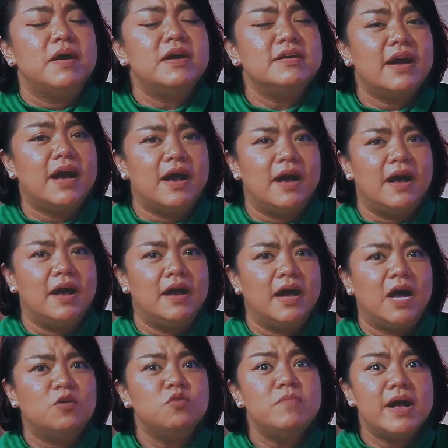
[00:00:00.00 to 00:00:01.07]
Marah.
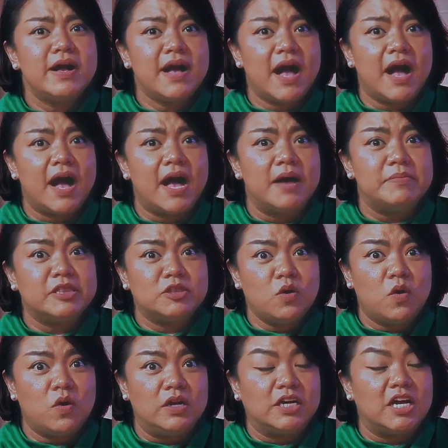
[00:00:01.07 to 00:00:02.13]
Aku marah.
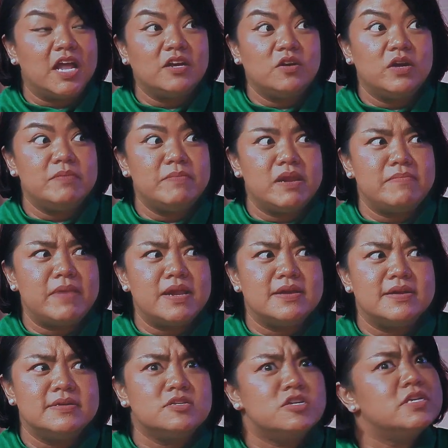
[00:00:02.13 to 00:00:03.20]
Betul. Kalau aku pergi
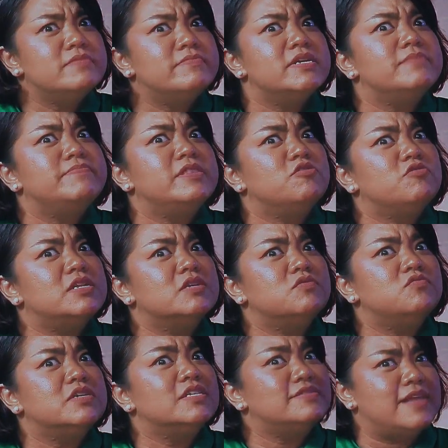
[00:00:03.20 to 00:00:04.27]
mana-mana, engkau yang bayar petrol
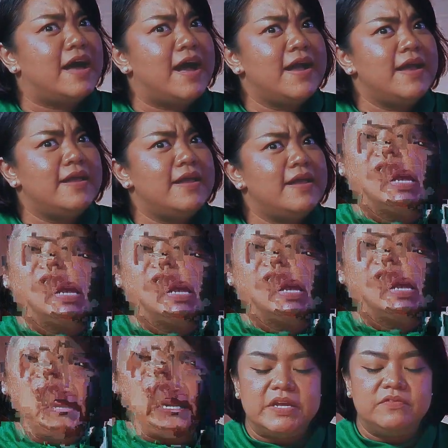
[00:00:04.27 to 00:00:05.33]
aku ke tak? I
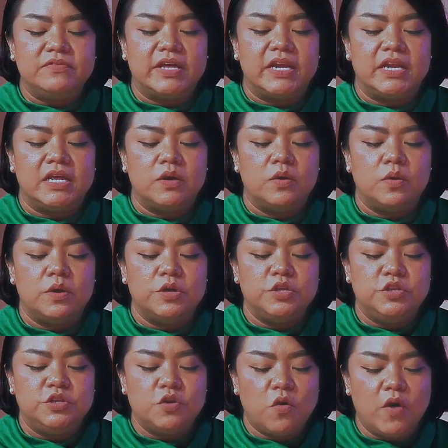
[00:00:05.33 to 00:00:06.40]
always believe that
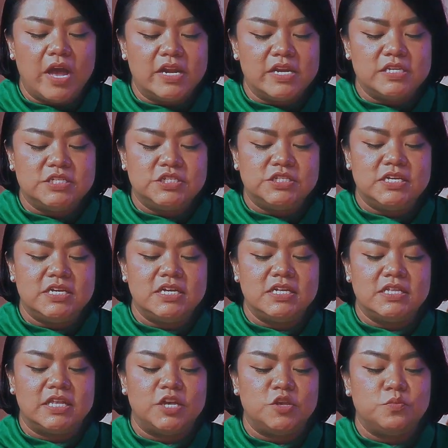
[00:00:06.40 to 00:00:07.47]
your
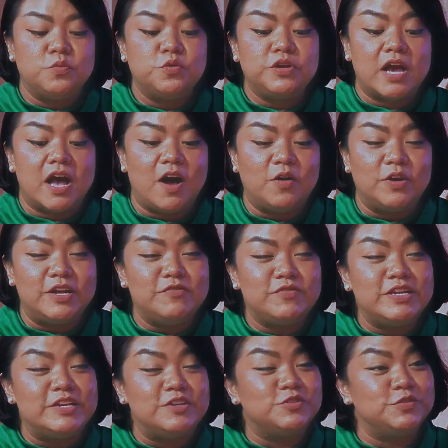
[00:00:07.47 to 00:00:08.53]
energy that you put out,
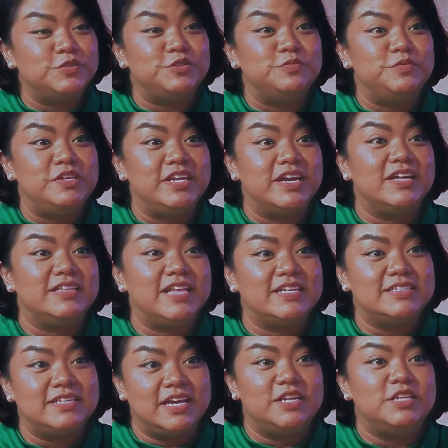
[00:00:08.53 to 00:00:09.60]
even in social media,
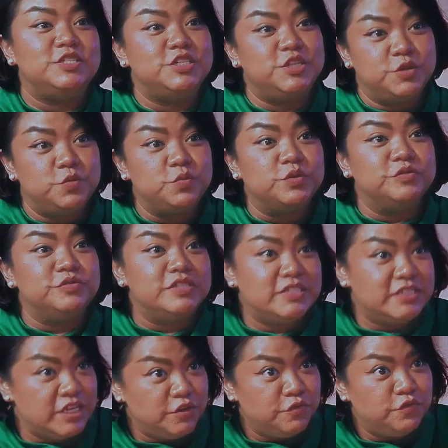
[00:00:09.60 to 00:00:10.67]
that's the energy you will
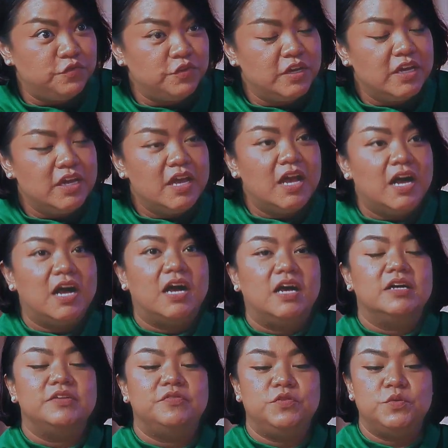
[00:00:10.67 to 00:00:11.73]
receive. Yes.